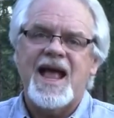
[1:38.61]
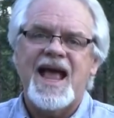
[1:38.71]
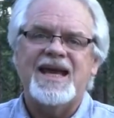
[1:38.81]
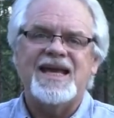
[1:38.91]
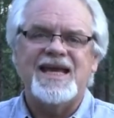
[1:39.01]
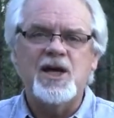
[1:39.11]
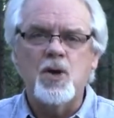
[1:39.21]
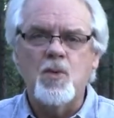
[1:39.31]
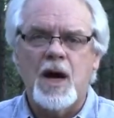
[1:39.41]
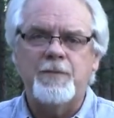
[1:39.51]
and
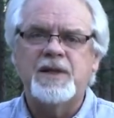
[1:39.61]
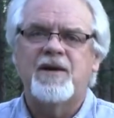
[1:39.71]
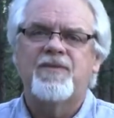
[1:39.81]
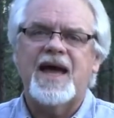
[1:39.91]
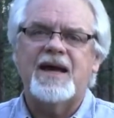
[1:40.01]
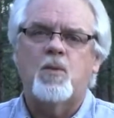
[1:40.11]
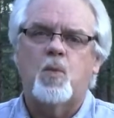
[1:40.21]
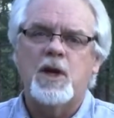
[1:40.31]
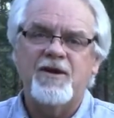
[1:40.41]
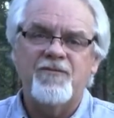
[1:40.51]
interrupt that
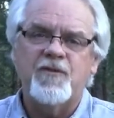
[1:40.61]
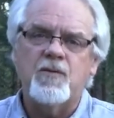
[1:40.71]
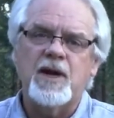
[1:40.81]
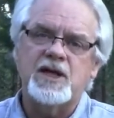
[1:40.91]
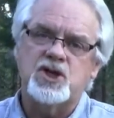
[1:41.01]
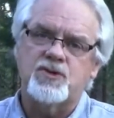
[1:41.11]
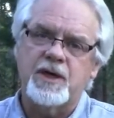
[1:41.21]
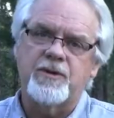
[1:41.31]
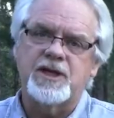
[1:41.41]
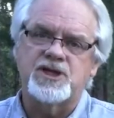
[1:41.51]
infrared
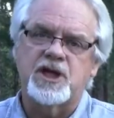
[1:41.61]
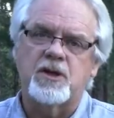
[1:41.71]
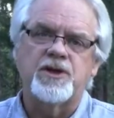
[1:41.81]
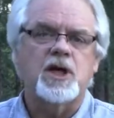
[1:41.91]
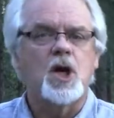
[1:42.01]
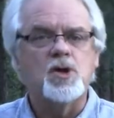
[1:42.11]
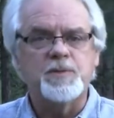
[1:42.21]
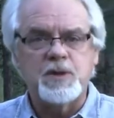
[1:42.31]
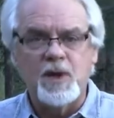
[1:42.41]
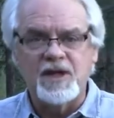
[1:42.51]
triggering signal that
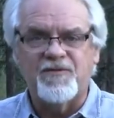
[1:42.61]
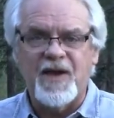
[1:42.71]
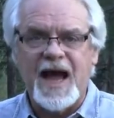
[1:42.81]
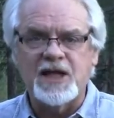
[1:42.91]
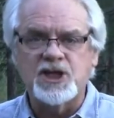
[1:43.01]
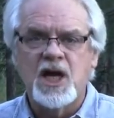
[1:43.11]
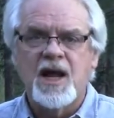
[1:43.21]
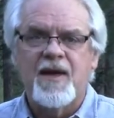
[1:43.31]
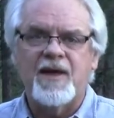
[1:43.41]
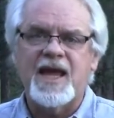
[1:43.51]
goes between the flash
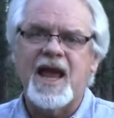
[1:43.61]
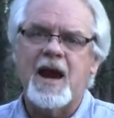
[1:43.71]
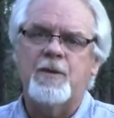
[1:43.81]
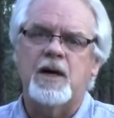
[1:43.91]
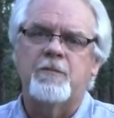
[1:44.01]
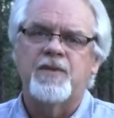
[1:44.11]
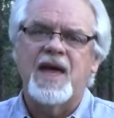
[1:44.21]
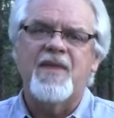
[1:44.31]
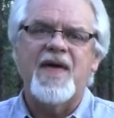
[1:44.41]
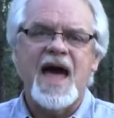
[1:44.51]
and the camera,
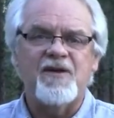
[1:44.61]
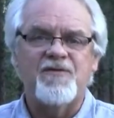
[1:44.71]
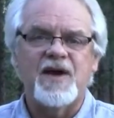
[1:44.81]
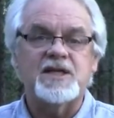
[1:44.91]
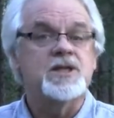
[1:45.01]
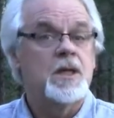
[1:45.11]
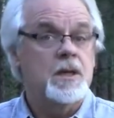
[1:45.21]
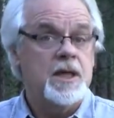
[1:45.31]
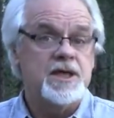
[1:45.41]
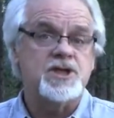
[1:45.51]
and that affects
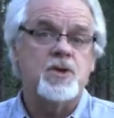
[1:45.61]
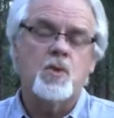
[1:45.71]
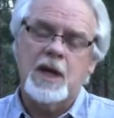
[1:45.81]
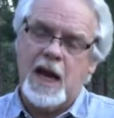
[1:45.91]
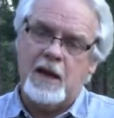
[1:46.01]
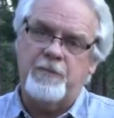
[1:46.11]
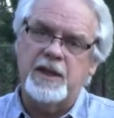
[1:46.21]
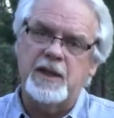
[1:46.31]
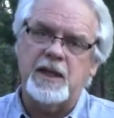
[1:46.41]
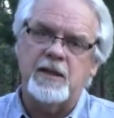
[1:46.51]
its
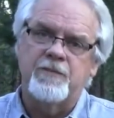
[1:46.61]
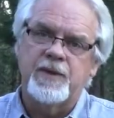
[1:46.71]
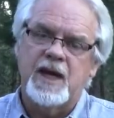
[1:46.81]
reliability,